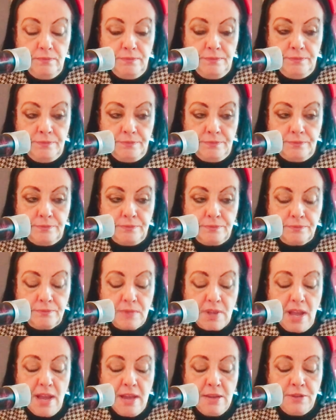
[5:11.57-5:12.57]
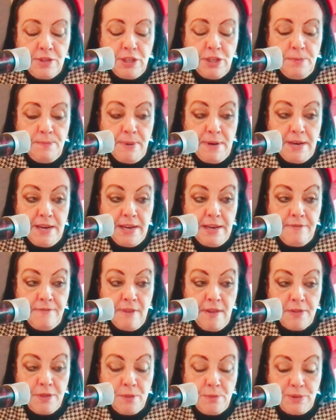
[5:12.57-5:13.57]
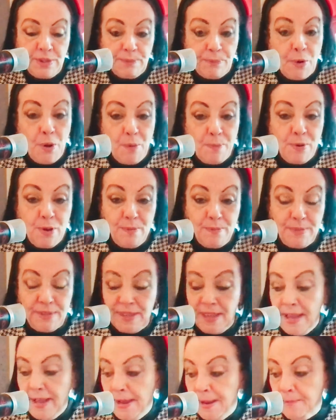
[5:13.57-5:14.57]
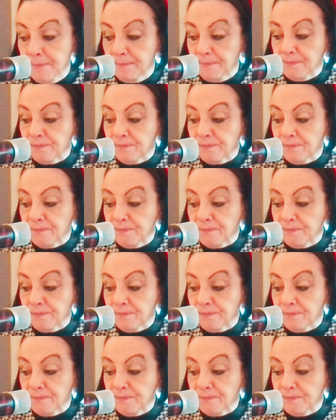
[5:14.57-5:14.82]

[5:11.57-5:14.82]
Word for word: I do believe that there was problems there.